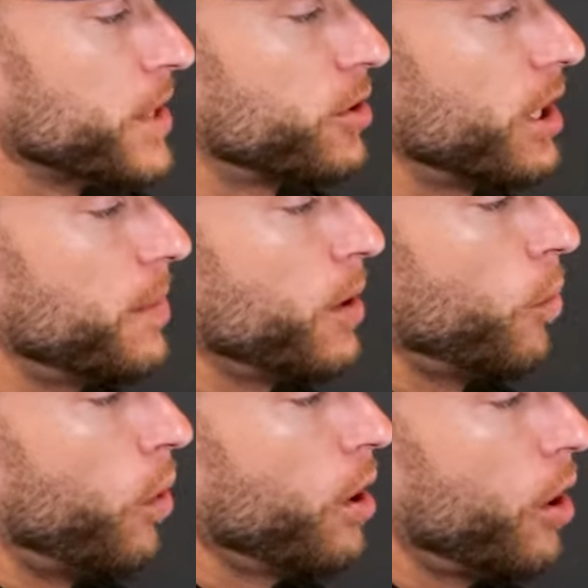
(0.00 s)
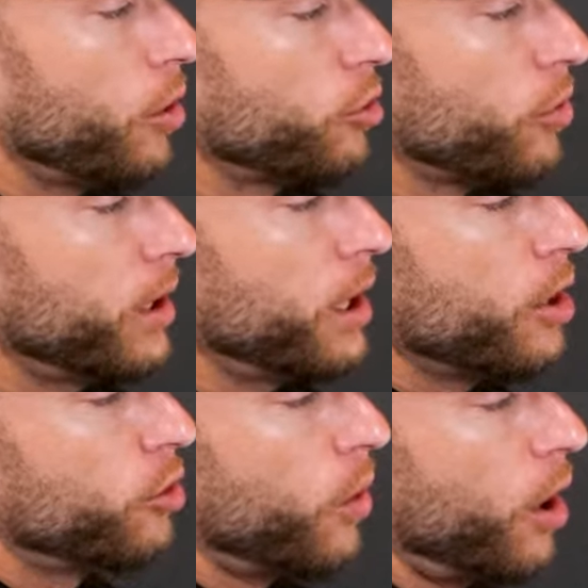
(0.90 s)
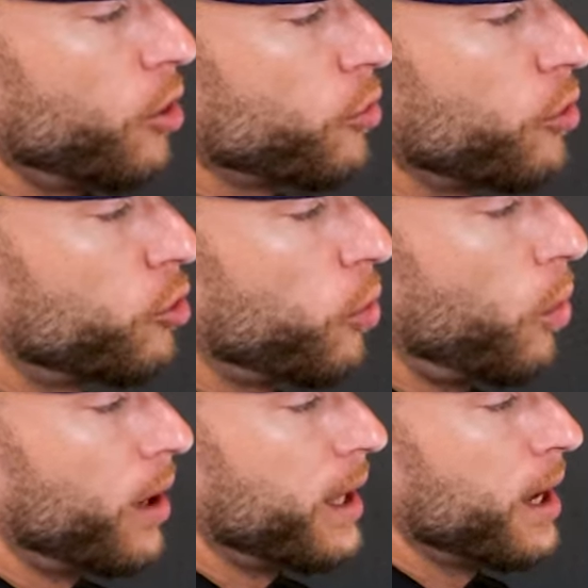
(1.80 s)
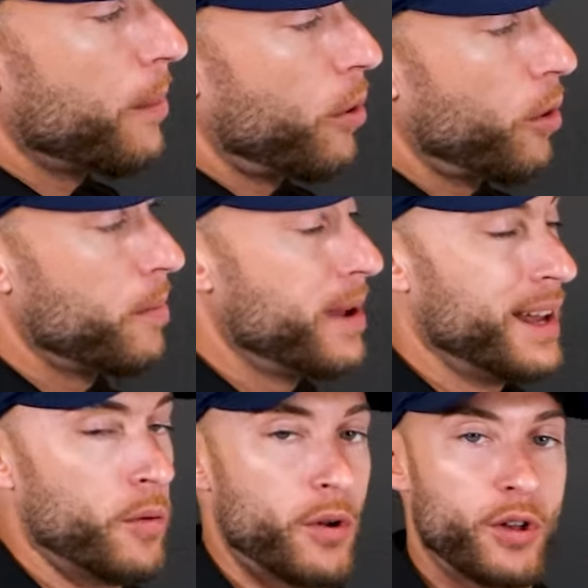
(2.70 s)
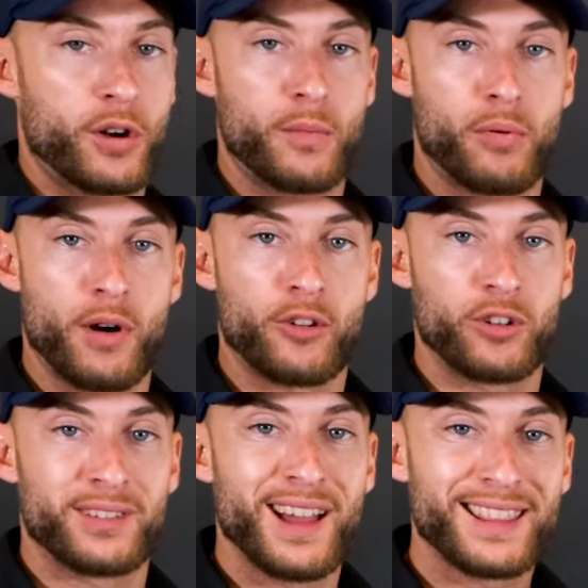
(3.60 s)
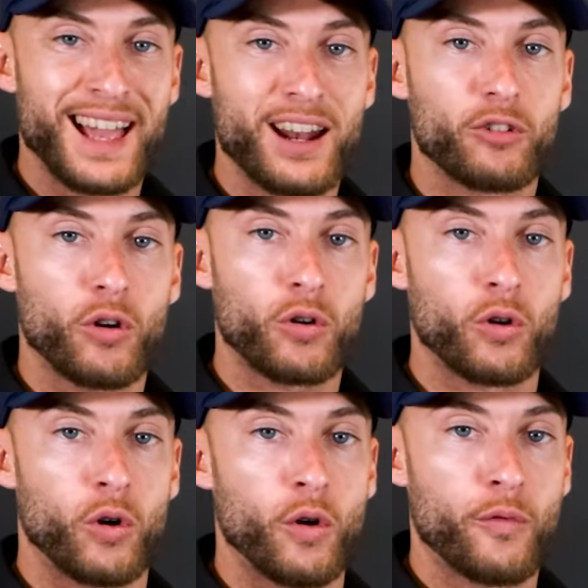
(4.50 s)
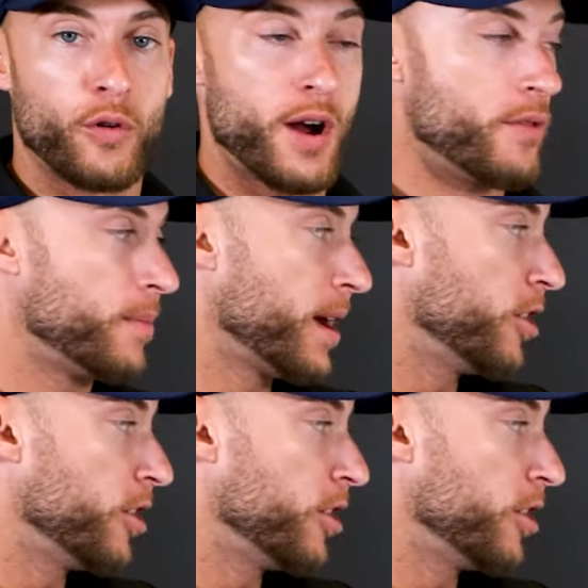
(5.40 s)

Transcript: is going to be 100 to 120 per minute with our compressions. That is our goal for every